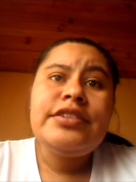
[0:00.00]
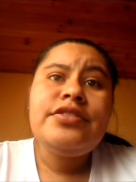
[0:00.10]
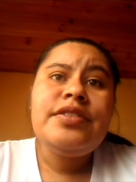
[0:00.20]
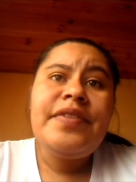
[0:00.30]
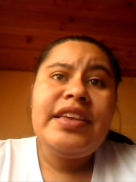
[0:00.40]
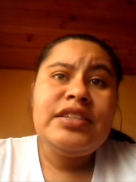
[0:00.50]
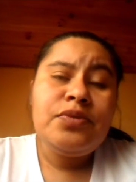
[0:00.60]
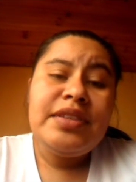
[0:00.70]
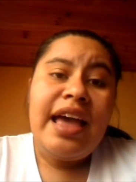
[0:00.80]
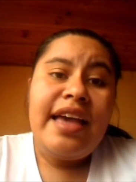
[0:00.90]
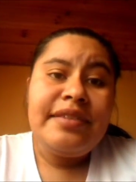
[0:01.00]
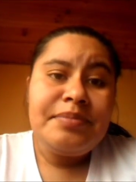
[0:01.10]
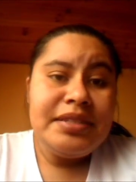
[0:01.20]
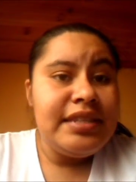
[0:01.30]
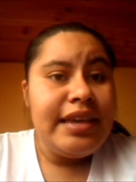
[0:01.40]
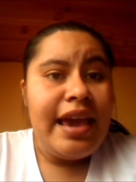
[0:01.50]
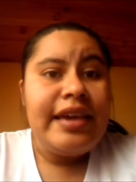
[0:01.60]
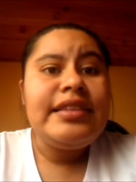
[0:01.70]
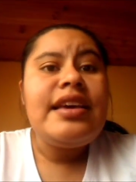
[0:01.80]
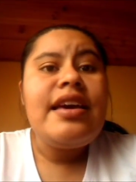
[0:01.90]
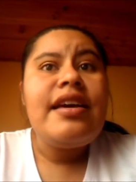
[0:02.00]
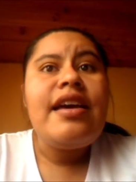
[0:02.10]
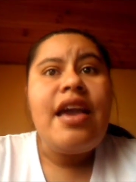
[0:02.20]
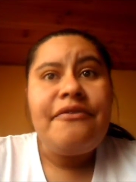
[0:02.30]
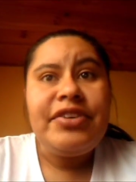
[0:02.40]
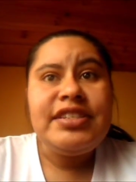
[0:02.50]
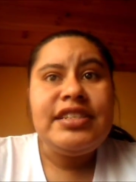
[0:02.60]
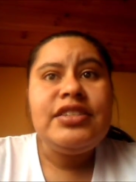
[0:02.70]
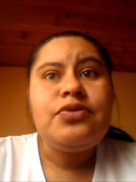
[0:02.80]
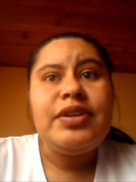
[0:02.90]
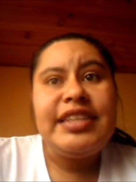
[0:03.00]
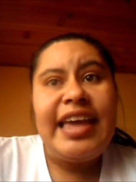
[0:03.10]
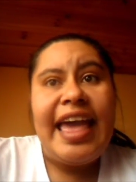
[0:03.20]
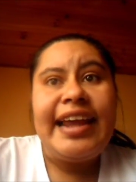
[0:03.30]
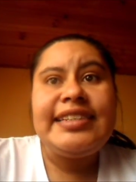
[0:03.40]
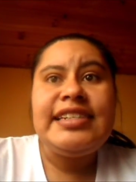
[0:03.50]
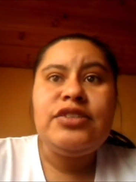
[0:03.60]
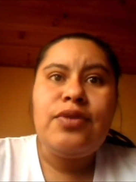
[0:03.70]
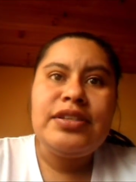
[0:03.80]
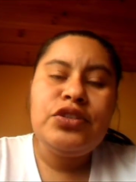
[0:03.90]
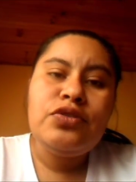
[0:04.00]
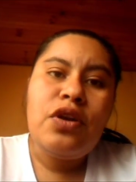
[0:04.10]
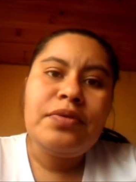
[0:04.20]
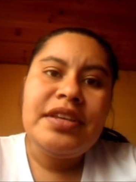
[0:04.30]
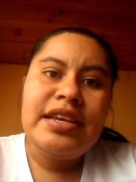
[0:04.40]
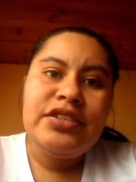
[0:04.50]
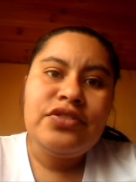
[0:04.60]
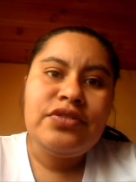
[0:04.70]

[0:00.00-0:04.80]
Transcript: The story begins with an investigate emphasis where the character wants to know the